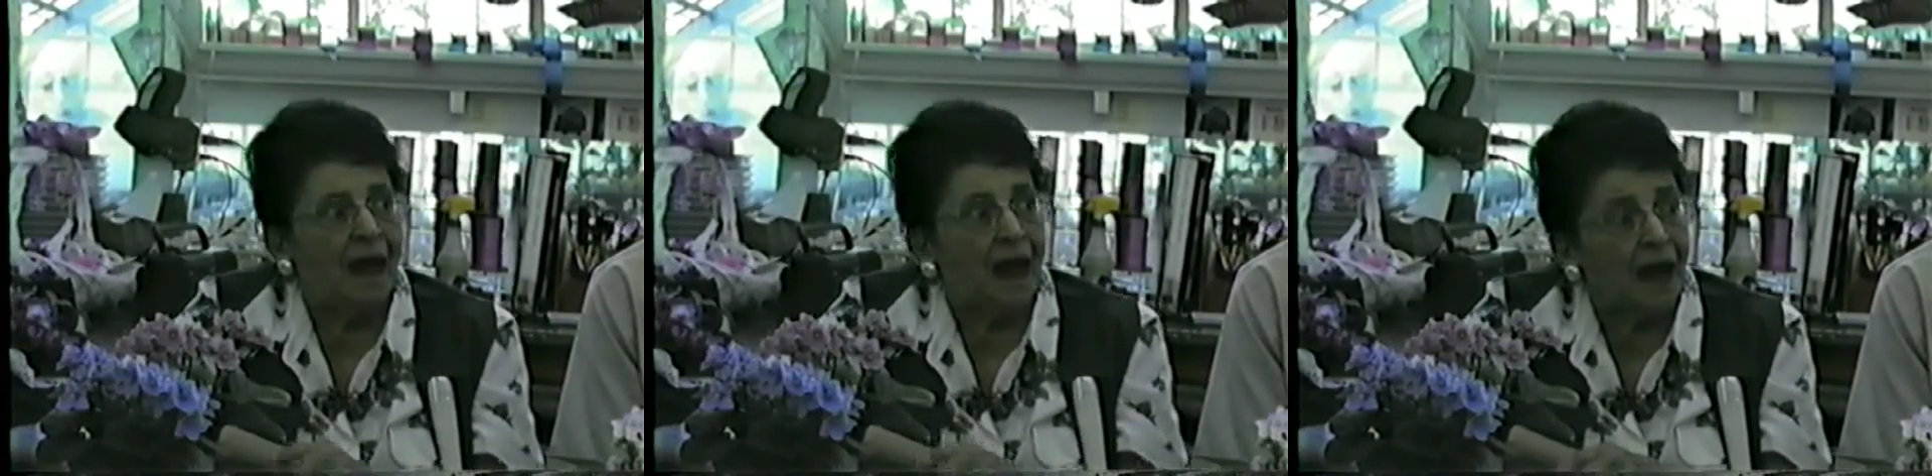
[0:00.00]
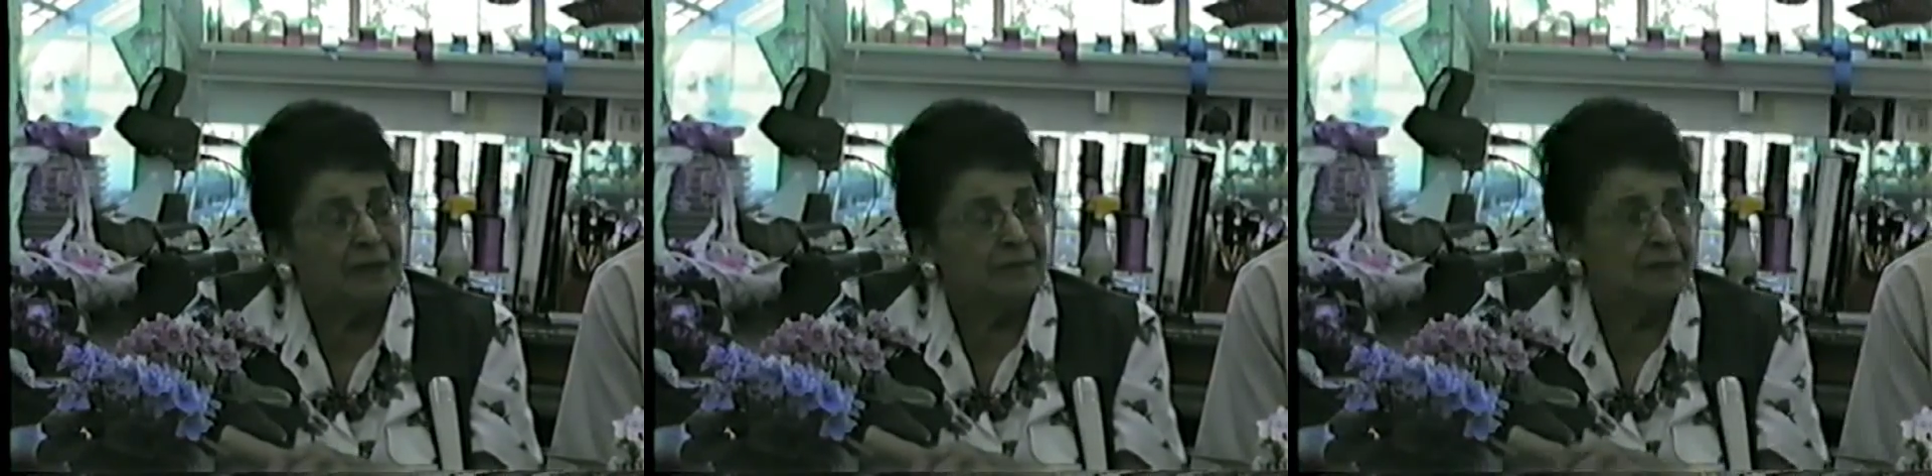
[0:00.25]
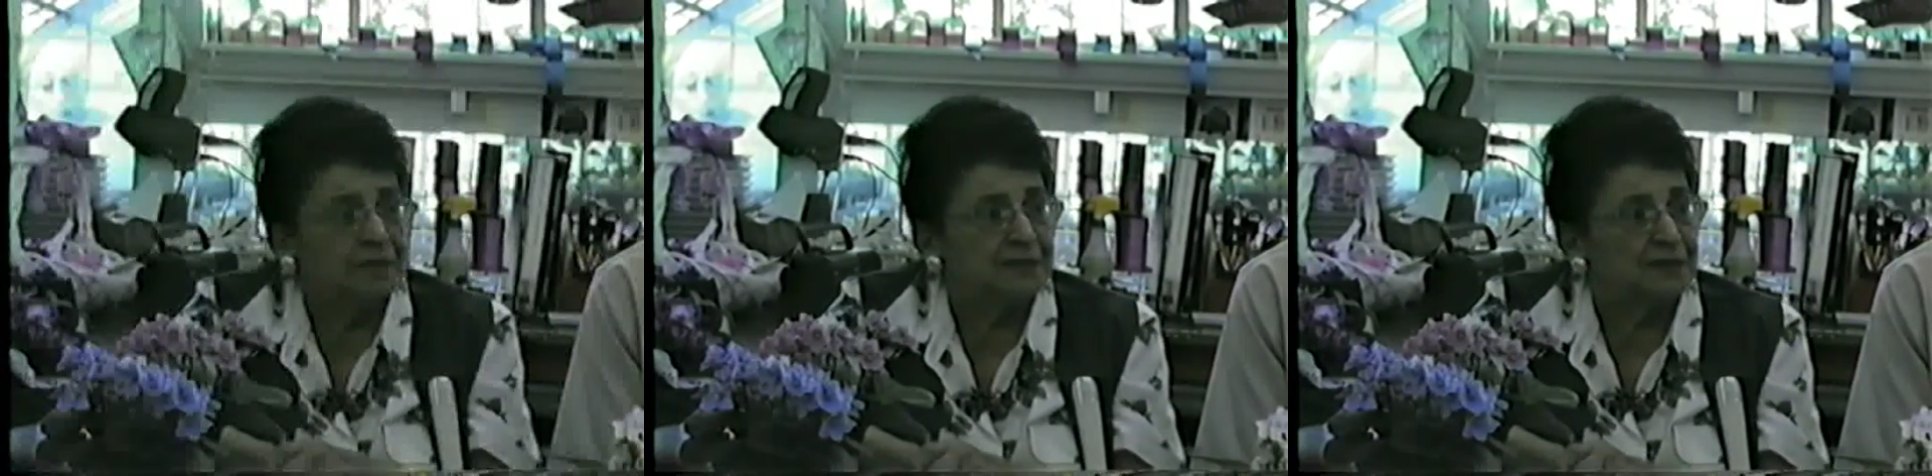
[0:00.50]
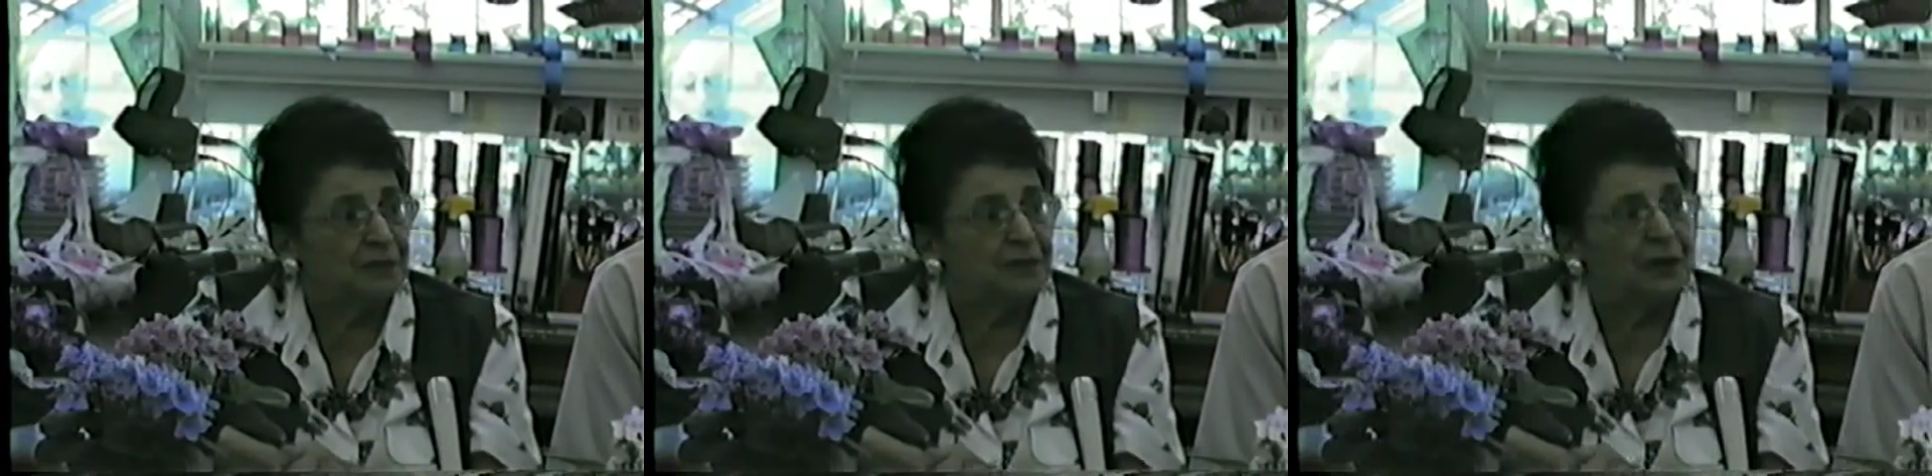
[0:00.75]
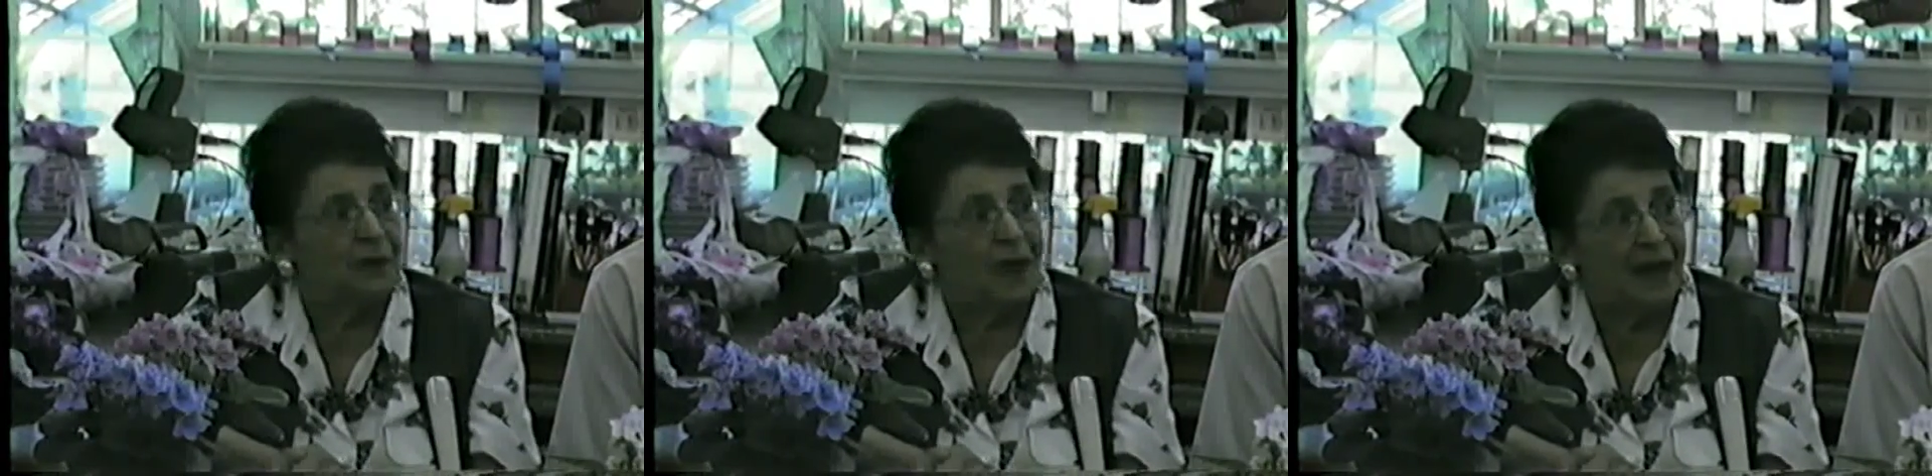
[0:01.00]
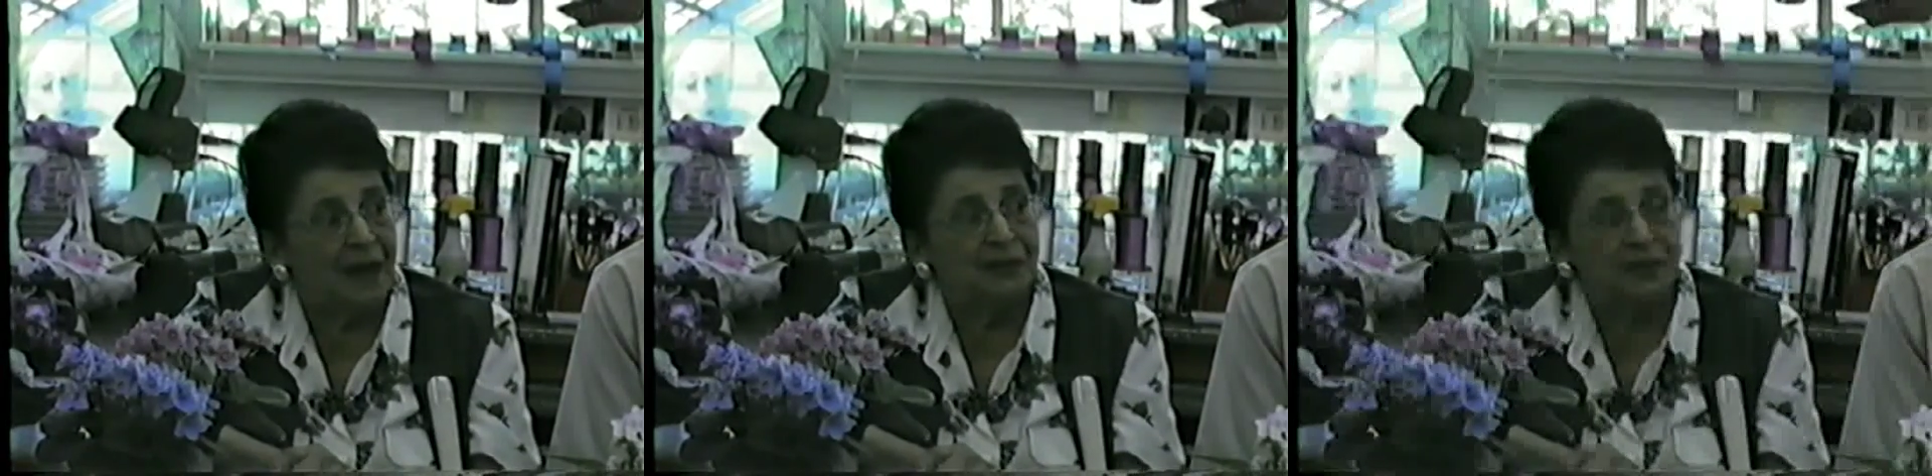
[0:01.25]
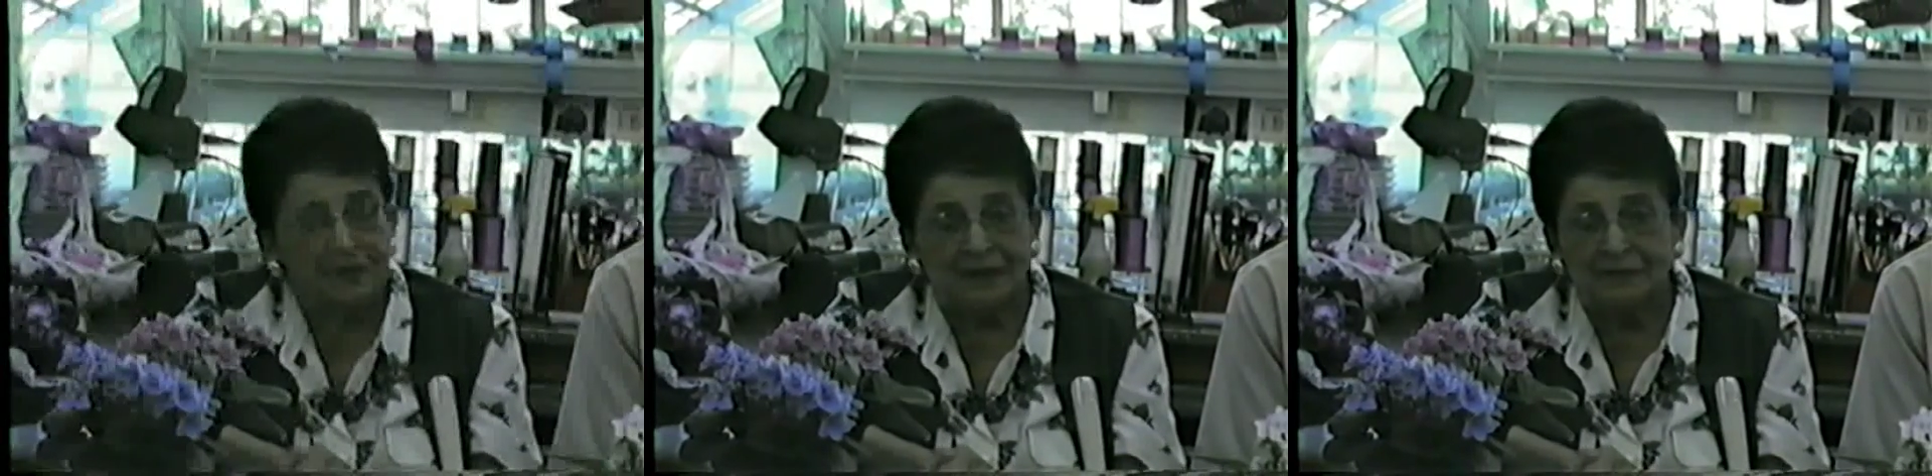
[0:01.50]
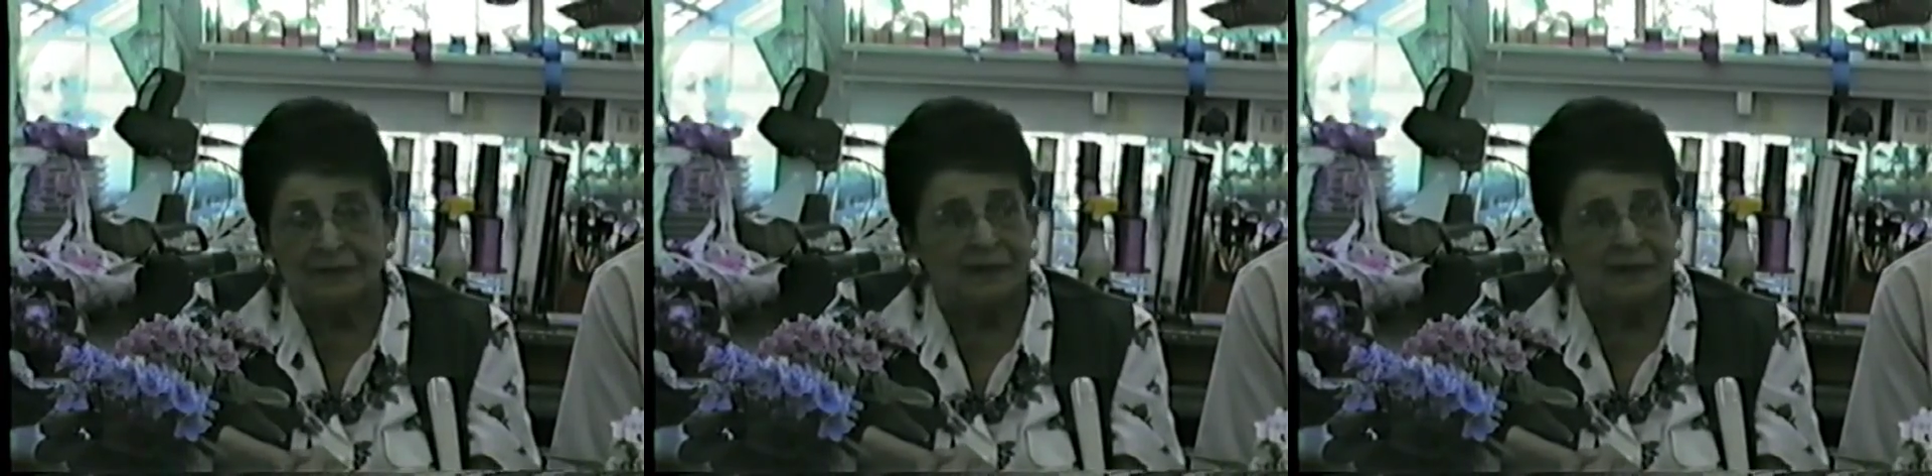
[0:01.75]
I really don't know how you ever